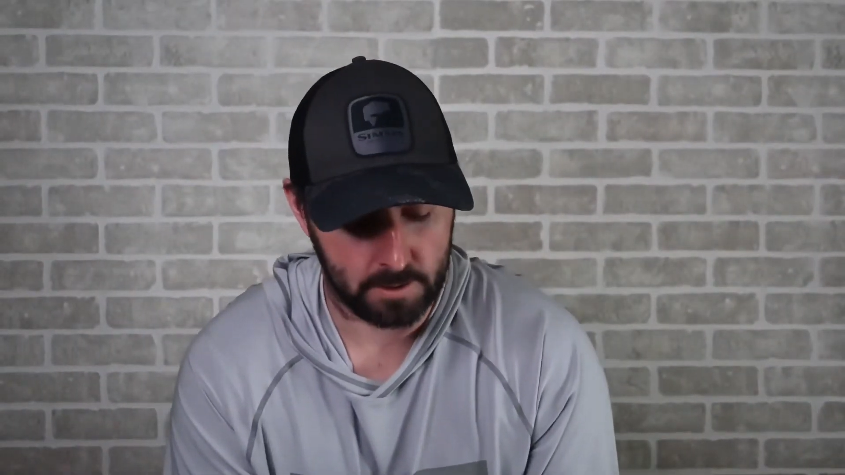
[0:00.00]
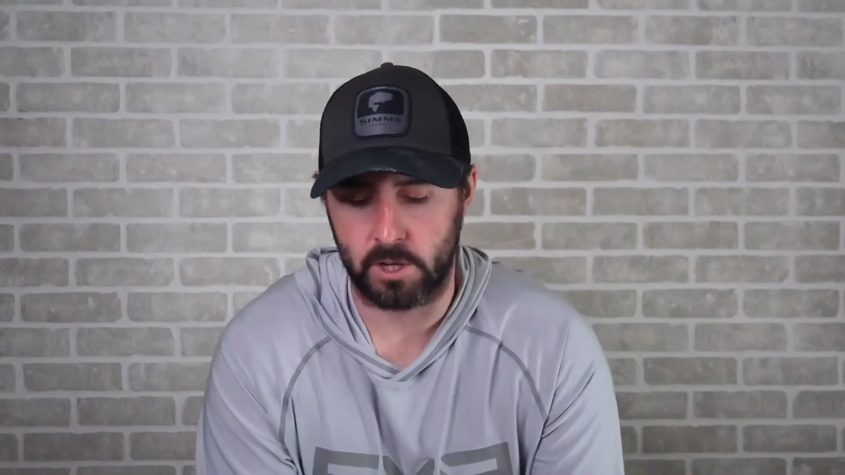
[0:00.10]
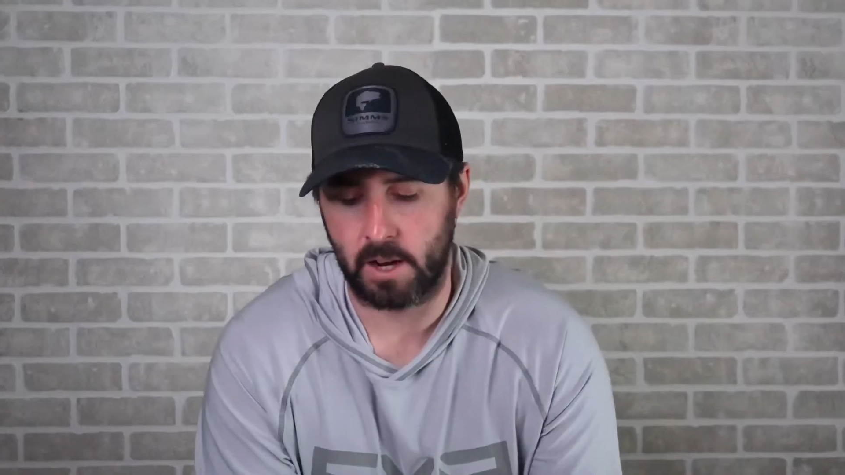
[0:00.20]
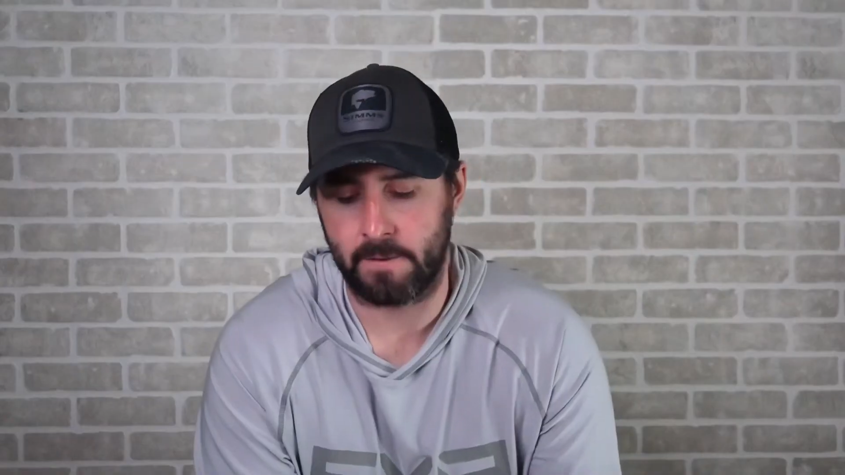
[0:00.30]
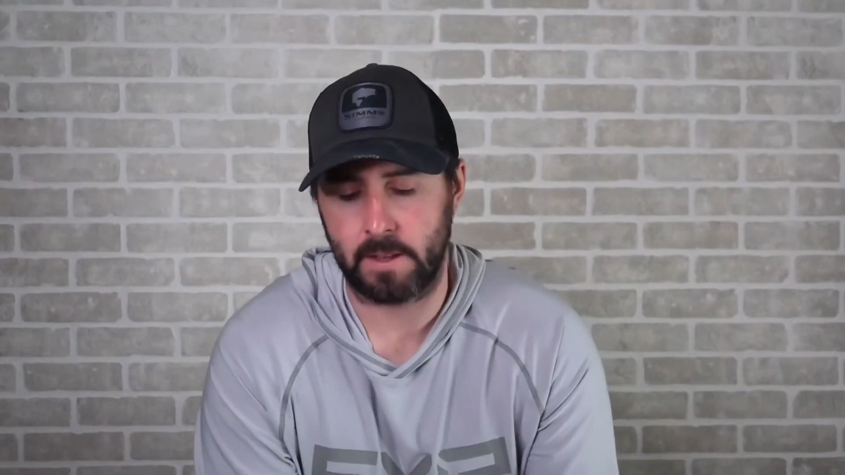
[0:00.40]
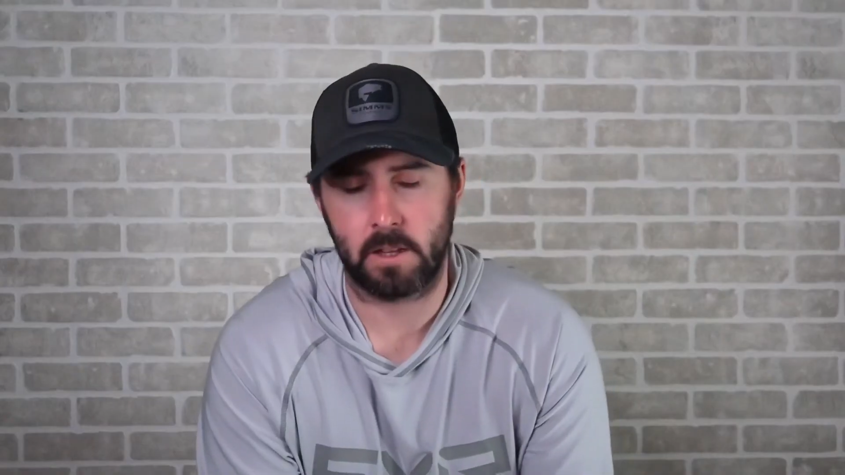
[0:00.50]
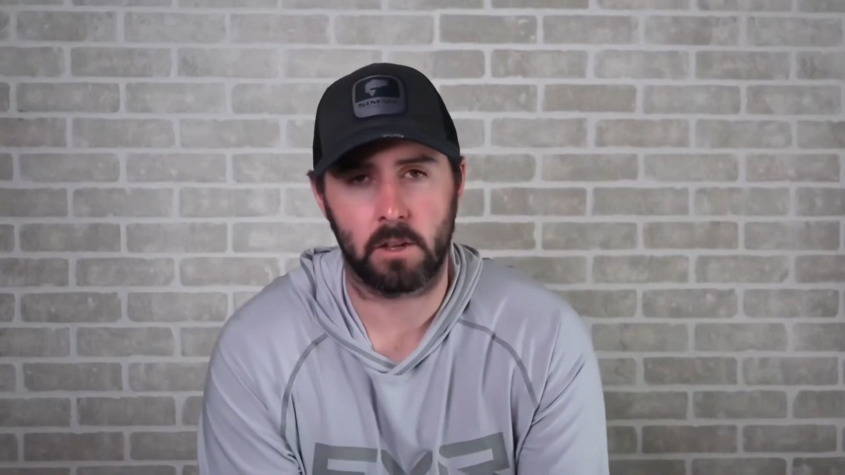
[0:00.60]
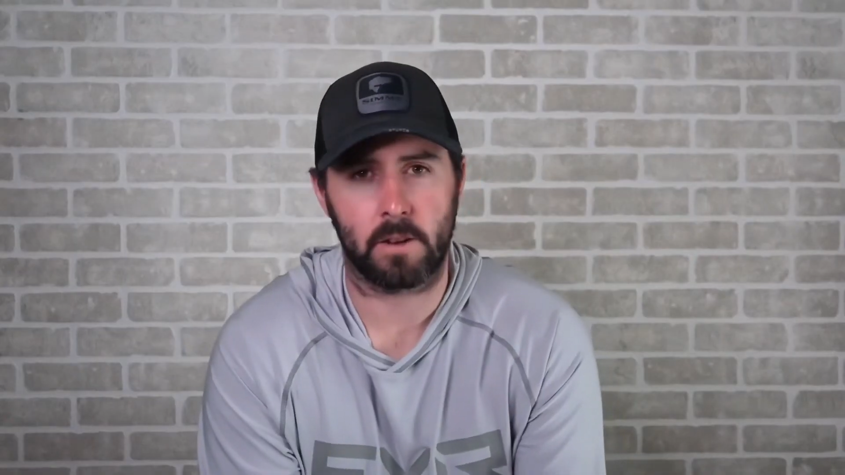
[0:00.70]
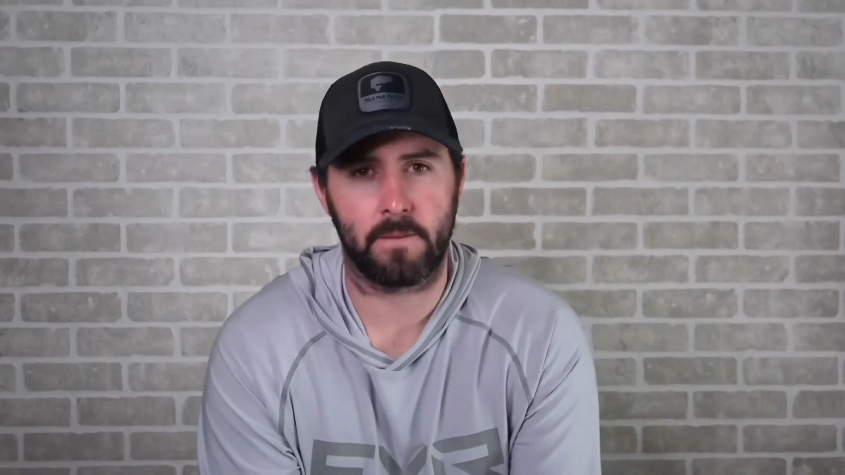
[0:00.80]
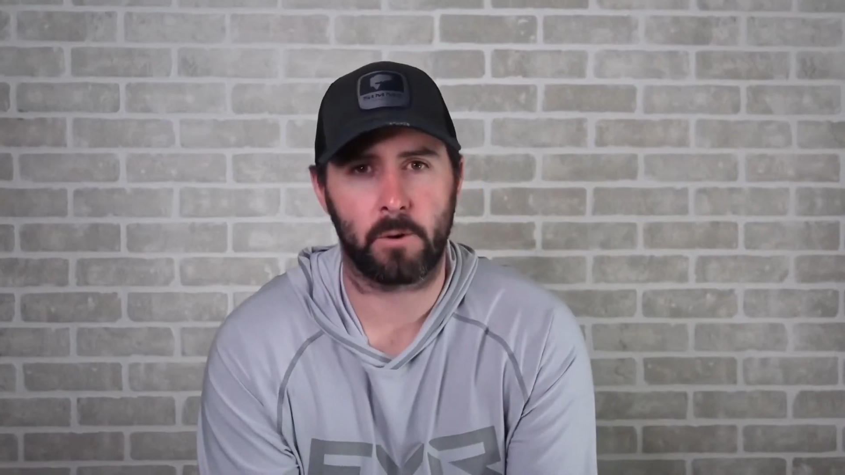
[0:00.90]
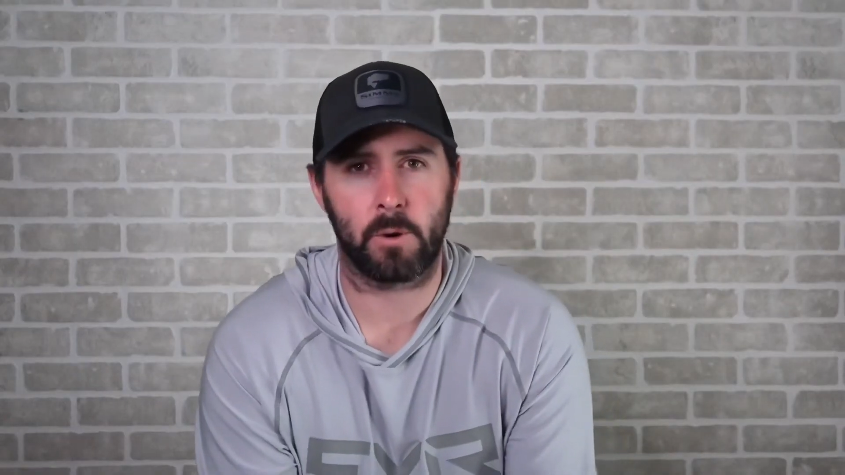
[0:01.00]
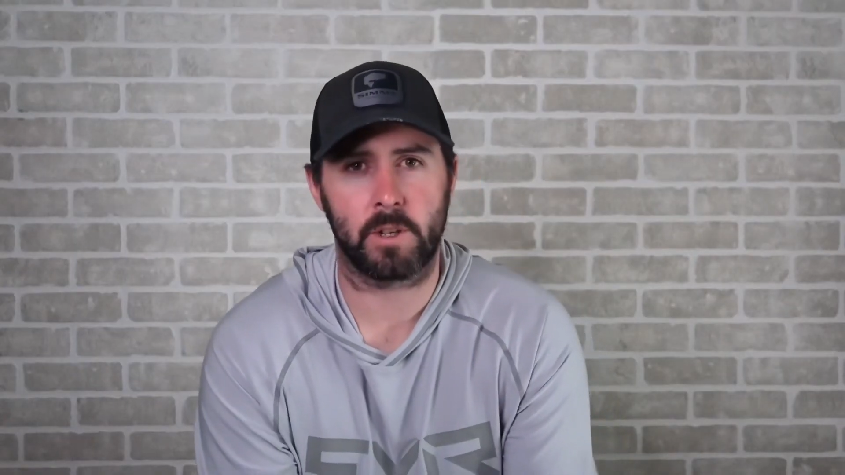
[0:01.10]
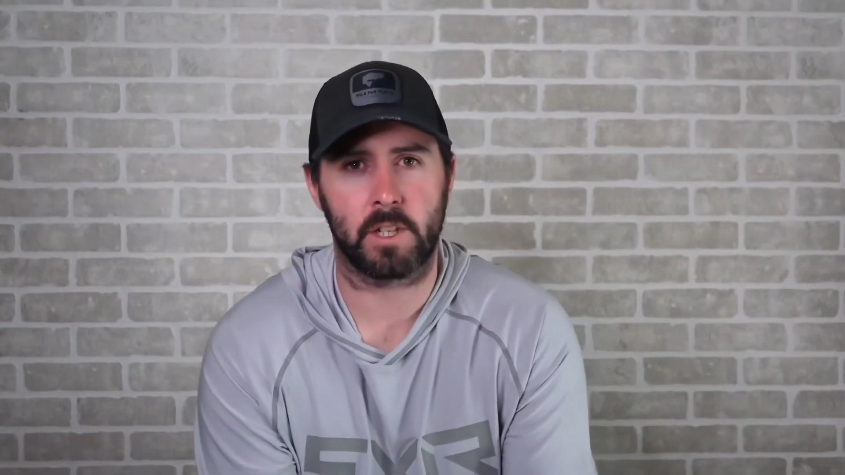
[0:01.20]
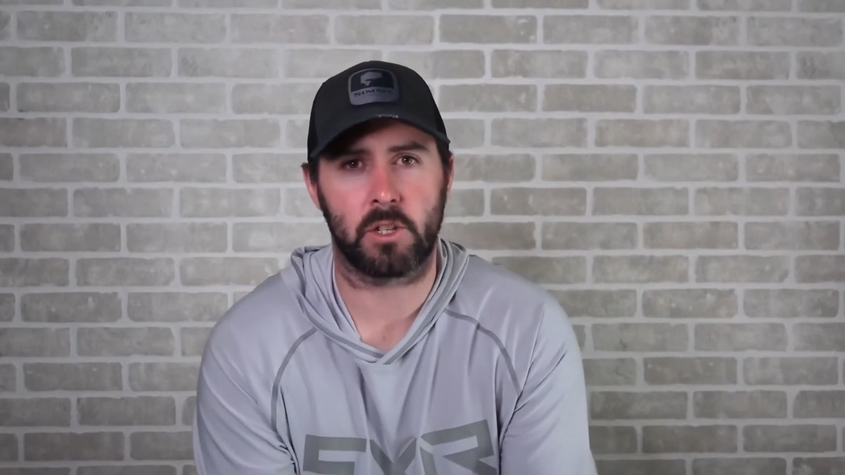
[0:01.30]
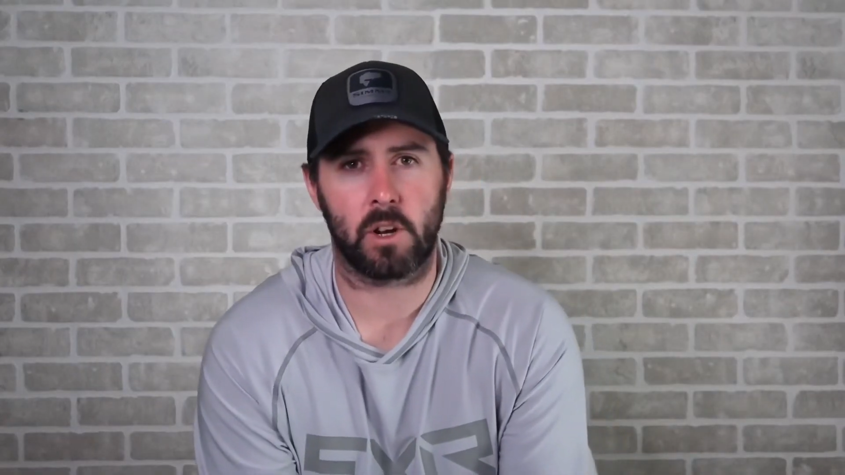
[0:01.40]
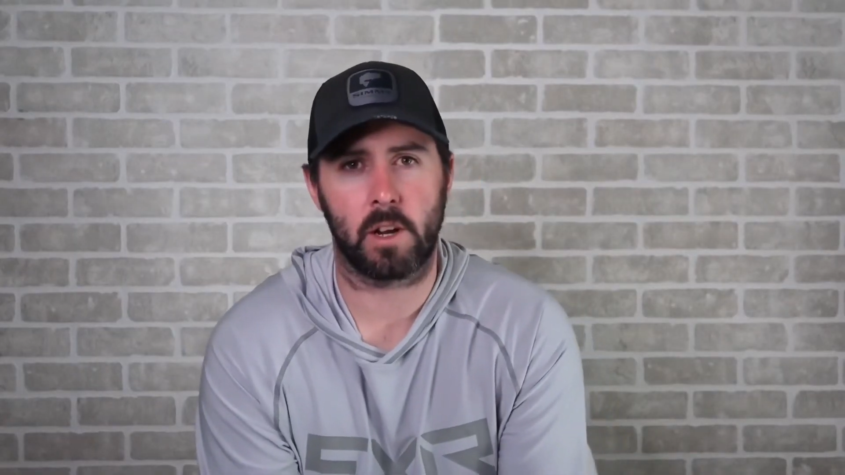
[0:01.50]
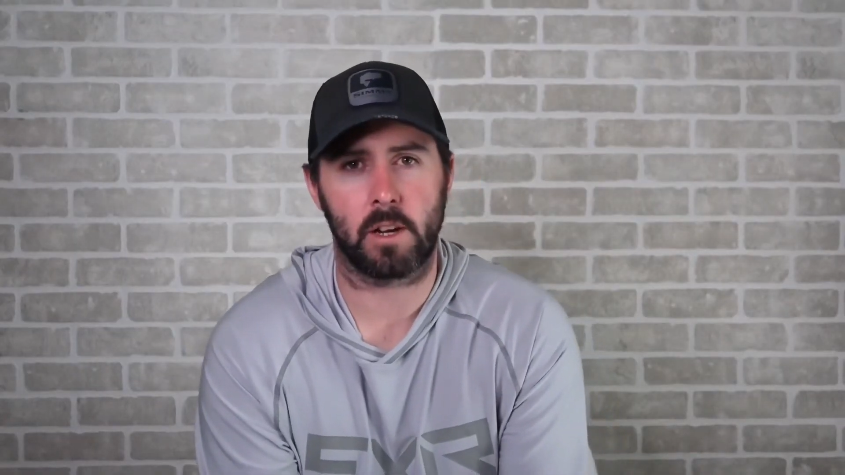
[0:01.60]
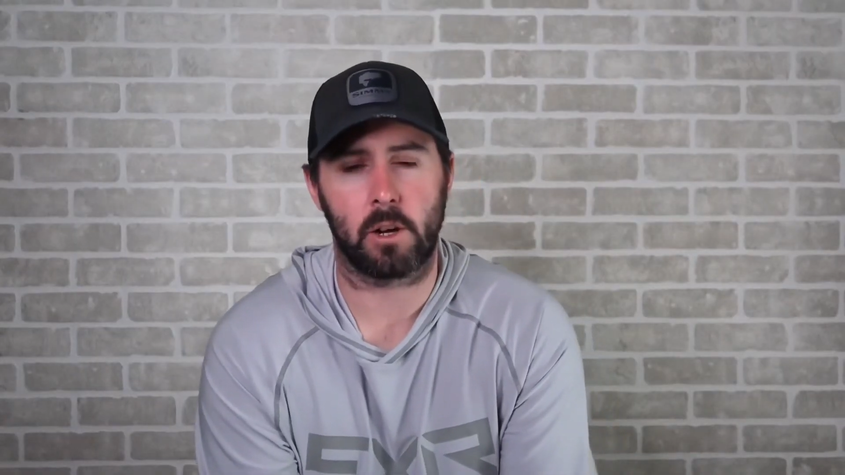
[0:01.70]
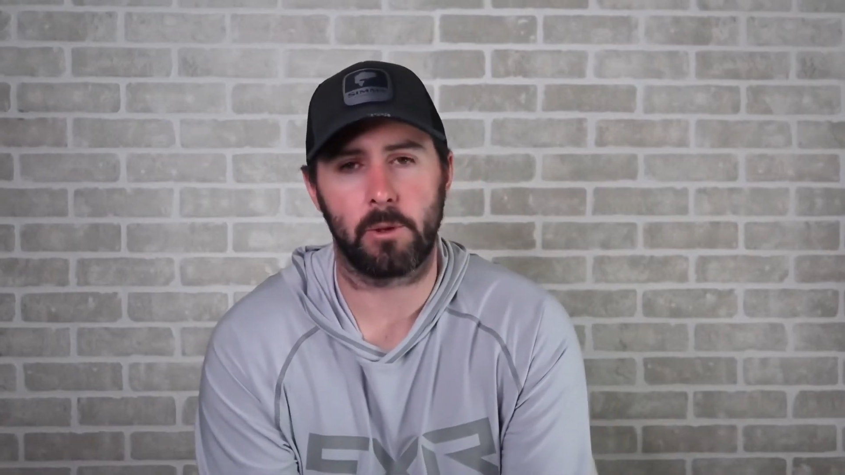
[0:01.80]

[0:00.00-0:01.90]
We're definitely looking forward to trying all